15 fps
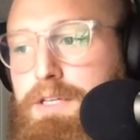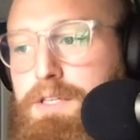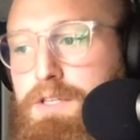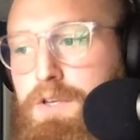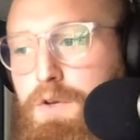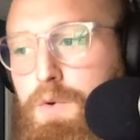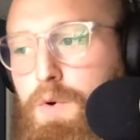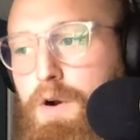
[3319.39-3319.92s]

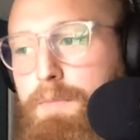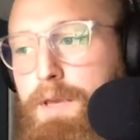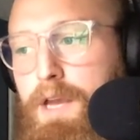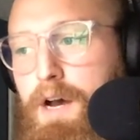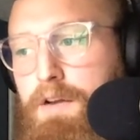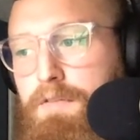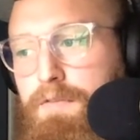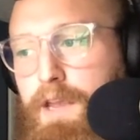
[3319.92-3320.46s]
to or
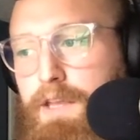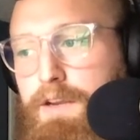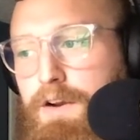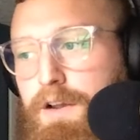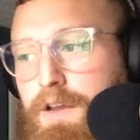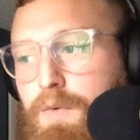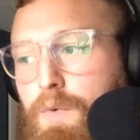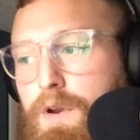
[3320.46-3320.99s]
beyond failure
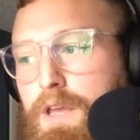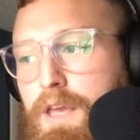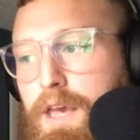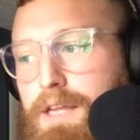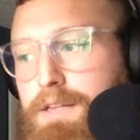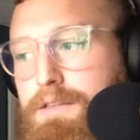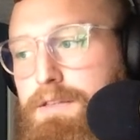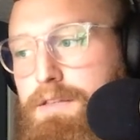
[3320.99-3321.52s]
can work
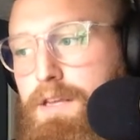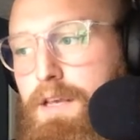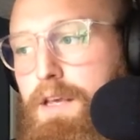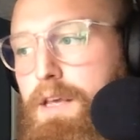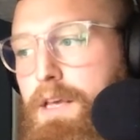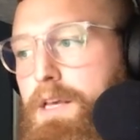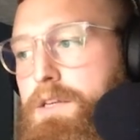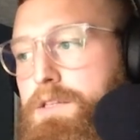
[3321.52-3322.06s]
against
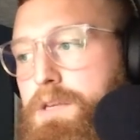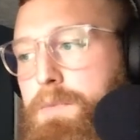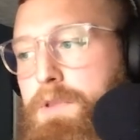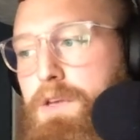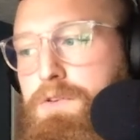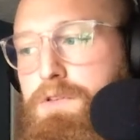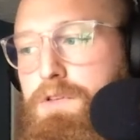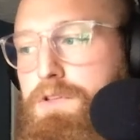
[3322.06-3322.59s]
some of
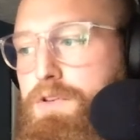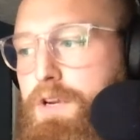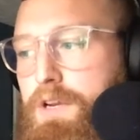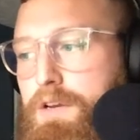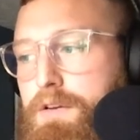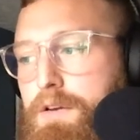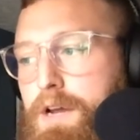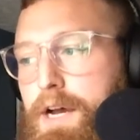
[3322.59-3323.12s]
those nutrient